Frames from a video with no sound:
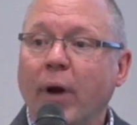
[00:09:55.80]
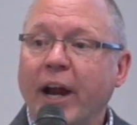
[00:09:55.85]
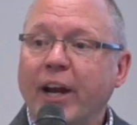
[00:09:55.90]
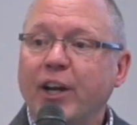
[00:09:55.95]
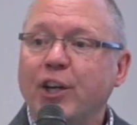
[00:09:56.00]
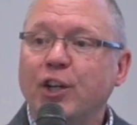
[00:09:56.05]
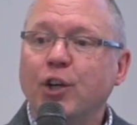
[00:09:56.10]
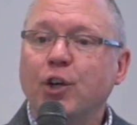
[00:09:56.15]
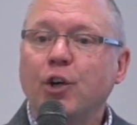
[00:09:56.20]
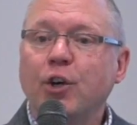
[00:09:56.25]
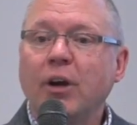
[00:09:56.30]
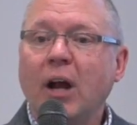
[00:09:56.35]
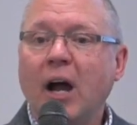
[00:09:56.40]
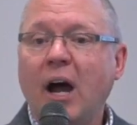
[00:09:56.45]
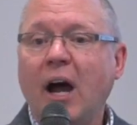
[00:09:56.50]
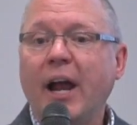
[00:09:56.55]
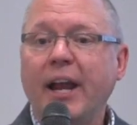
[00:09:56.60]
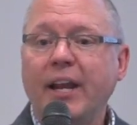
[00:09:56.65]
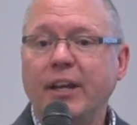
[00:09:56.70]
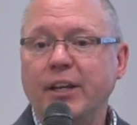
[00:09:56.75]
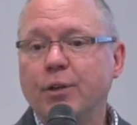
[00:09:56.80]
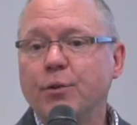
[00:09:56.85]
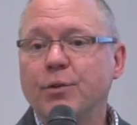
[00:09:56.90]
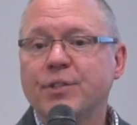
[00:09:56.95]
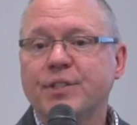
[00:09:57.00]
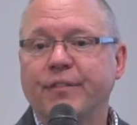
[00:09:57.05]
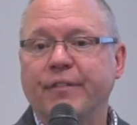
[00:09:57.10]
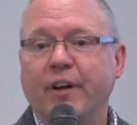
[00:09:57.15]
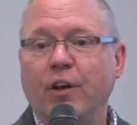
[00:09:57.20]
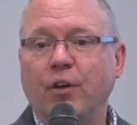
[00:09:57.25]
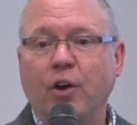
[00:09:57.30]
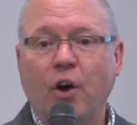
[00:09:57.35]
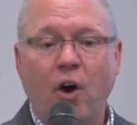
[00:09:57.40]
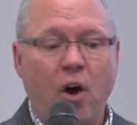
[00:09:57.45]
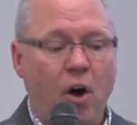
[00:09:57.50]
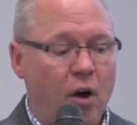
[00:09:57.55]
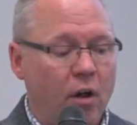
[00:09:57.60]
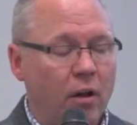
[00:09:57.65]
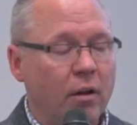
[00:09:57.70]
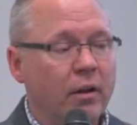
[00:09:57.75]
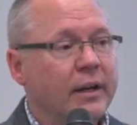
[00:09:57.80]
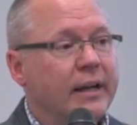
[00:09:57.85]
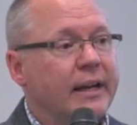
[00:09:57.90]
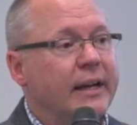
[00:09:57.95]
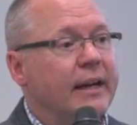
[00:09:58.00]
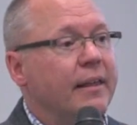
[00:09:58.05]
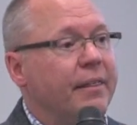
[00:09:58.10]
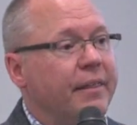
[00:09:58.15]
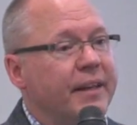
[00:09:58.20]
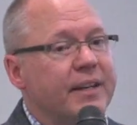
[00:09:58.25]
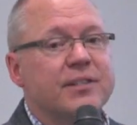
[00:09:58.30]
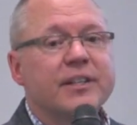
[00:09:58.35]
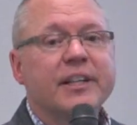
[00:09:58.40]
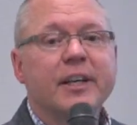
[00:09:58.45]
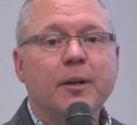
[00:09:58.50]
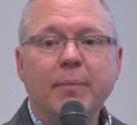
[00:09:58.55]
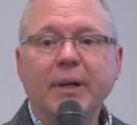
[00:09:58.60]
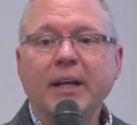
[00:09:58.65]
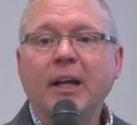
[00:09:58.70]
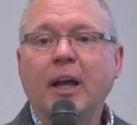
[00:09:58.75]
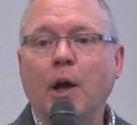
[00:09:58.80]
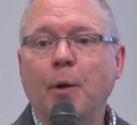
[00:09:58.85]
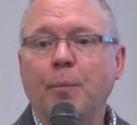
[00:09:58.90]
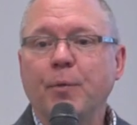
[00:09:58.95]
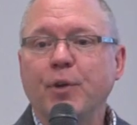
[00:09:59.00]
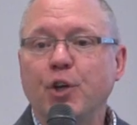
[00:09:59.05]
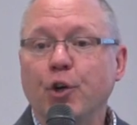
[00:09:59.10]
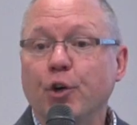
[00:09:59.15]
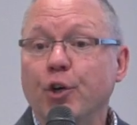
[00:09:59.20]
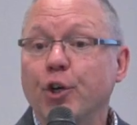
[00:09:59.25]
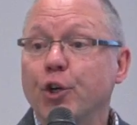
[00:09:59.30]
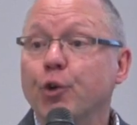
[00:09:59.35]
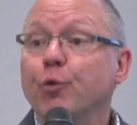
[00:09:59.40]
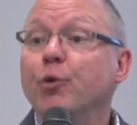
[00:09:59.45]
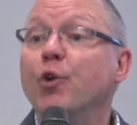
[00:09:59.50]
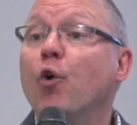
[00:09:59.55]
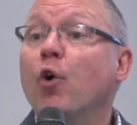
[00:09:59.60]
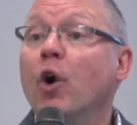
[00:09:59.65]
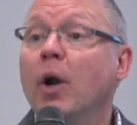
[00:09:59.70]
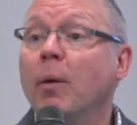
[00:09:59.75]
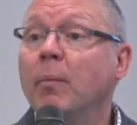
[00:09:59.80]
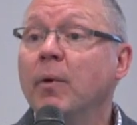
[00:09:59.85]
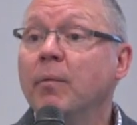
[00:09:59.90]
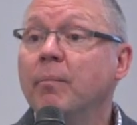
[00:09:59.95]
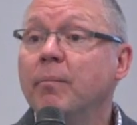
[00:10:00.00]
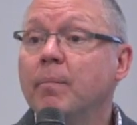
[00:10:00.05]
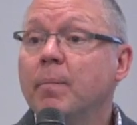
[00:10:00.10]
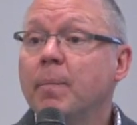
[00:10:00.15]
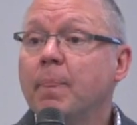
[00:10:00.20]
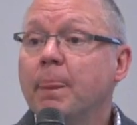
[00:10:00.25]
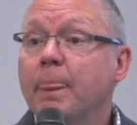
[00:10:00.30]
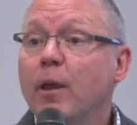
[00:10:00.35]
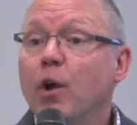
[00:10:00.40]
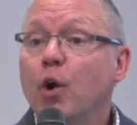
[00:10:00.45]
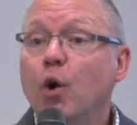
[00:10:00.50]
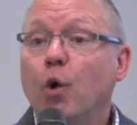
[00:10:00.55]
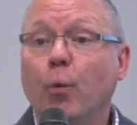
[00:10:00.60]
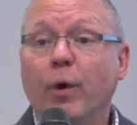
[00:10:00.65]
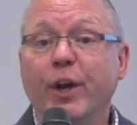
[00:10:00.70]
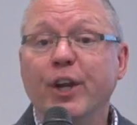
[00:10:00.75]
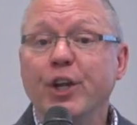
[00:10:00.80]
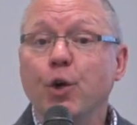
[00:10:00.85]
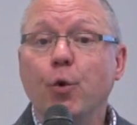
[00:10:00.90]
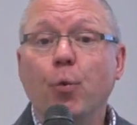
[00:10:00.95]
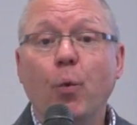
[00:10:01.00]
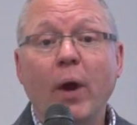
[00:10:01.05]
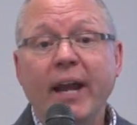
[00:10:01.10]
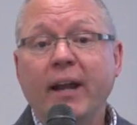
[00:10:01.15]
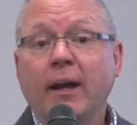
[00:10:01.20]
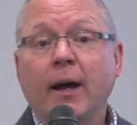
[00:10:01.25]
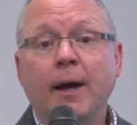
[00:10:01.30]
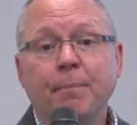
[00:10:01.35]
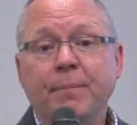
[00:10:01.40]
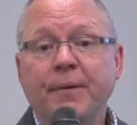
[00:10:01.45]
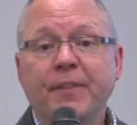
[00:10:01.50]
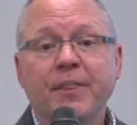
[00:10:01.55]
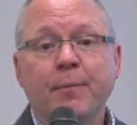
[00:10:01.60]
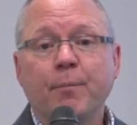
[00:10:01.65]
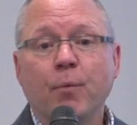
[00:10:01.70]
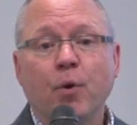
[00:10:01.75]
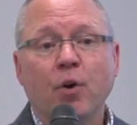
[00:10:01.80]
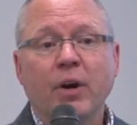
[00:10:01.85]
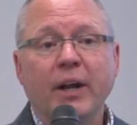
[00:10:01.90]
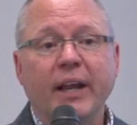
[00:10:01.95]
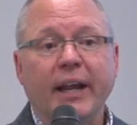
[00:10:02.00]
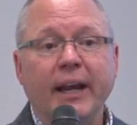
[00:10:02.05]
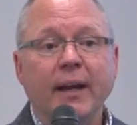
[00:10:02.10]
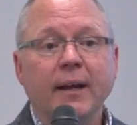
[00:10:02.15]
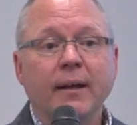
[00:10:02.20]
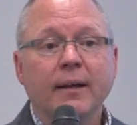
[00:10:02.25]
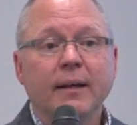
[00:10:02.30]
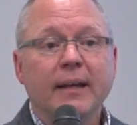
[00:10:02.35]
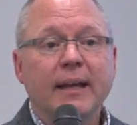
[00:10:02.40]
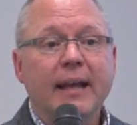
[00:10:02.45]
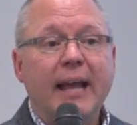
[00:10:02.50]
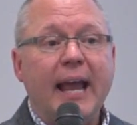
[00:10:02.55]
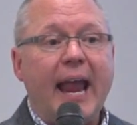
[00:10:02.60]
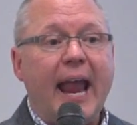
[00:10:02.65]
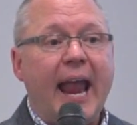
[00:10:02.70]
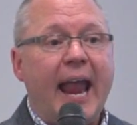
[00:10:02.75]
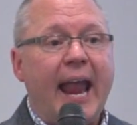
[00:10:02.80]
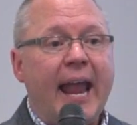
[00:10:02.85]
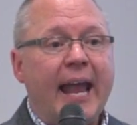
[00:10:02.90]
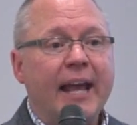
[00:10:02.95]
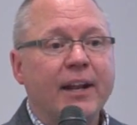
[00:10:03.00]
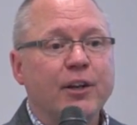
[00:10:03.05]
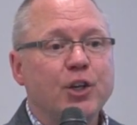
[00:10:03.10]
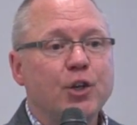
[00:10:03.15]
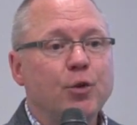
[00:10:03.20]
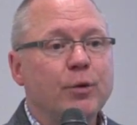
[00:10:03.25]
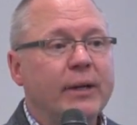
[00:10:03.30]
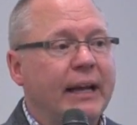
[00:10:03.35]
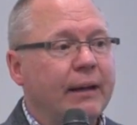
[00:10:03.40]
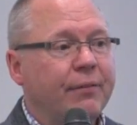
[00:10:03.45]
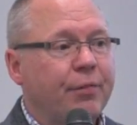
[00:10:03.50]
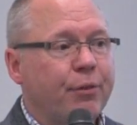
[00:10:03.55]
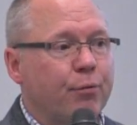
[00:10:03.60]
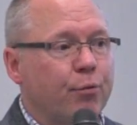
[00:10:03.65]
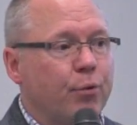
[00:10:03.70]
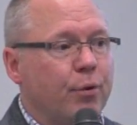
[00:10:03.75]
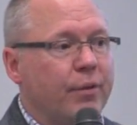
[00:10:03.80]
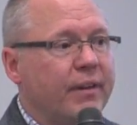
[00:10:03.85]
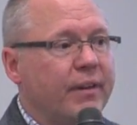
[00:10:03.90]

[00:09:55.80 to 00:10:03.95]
regular high use of alcohol, this can become your new norm. where you wake up in the morning and you get through